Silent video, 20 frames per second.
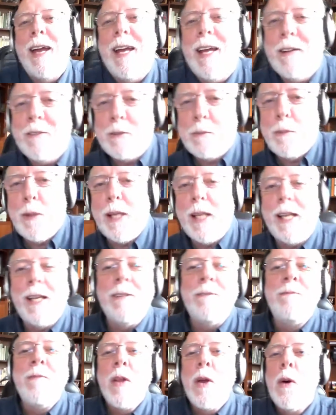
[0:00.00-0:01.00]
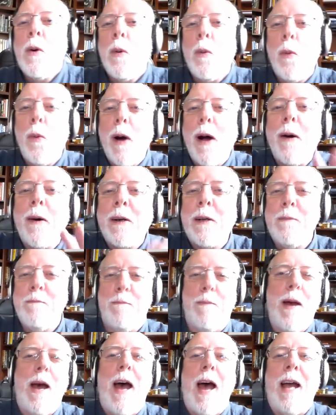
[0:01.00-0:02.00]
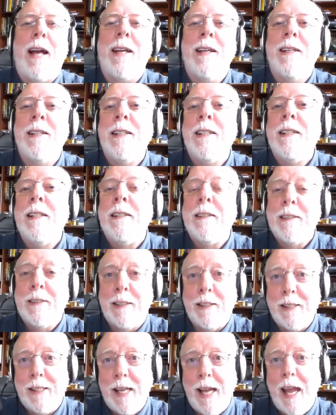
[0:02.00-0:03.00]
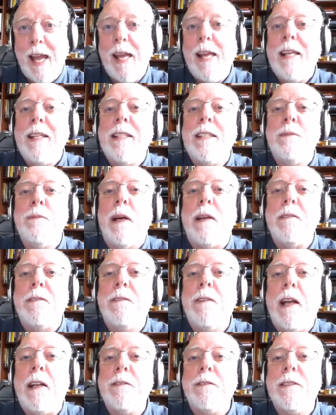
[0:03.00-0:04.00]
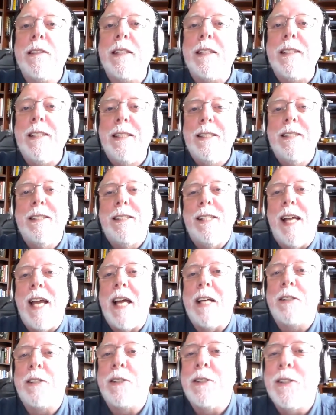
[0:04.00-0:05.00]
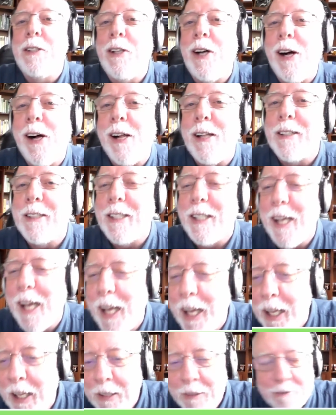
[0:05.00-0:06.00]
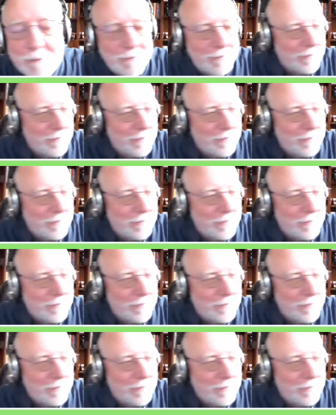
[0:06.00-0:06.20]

Hey everybody, welcome back. Today is my favorite international holiday.